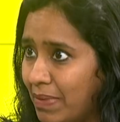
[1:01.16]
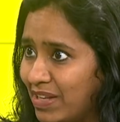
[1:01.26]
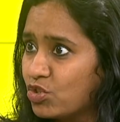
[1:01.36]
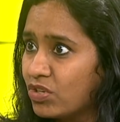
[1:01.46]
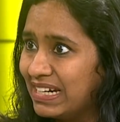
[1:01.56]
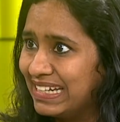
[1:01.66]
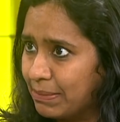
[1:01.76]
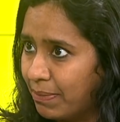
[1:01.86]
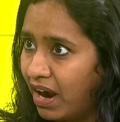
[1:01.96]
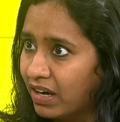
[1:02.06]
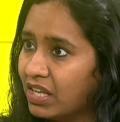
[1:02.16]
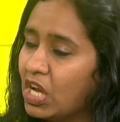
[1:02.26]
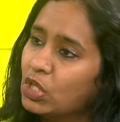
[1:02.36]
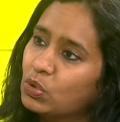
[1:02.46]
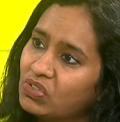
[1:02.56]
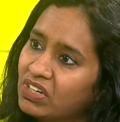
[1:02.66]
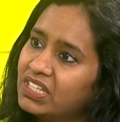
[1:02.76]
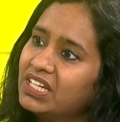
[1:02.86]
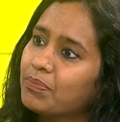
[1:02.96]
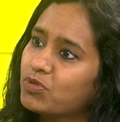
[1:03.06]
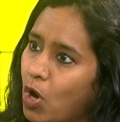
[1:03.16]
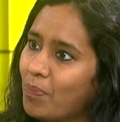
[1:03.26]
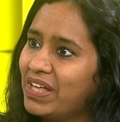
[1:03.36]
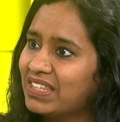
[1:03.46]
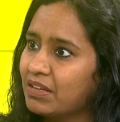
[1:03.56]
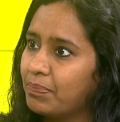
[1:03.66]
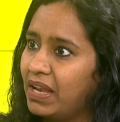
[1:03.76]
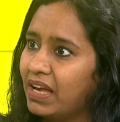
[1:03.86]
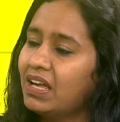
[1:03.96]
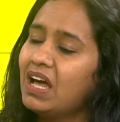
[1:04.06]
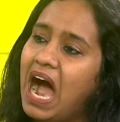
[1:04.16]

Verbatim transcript: commensurate demand to really absorb that supply,